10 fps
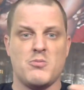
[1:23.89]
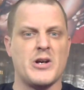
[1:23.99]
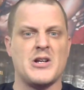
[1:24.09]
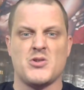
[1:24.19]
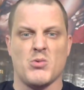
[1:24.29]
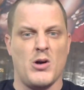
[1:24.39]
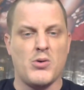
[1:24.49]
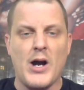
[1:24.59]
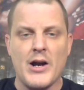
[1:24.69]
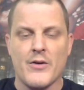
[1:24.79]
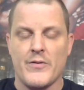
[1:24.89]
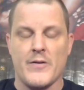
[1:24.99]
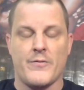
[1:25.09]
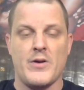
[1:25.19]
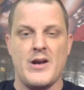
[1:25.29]
bring in Terrell Pryor
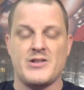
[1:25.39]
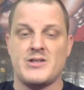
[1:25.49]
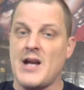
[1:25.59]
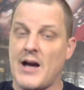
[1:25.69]
via free agency.